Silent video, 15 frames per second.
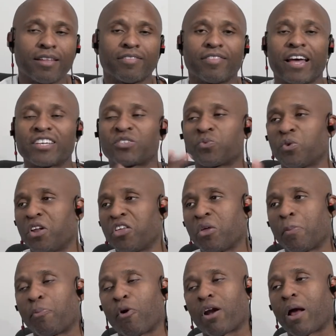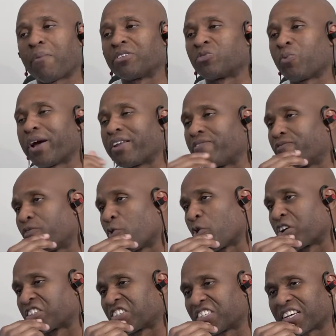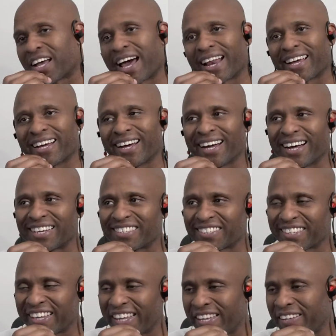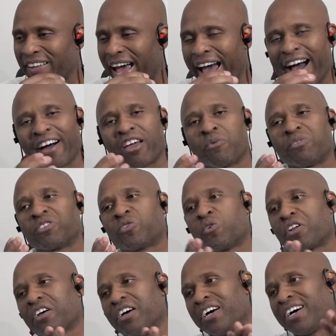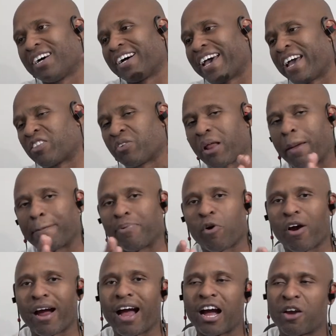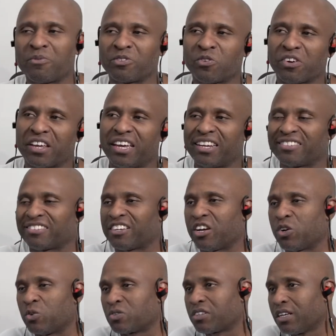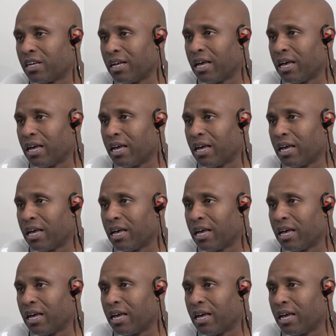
That's really the part I was waiting for is to kind of uh, see how he was going to uh, handle that part, how he was going to hit his notes.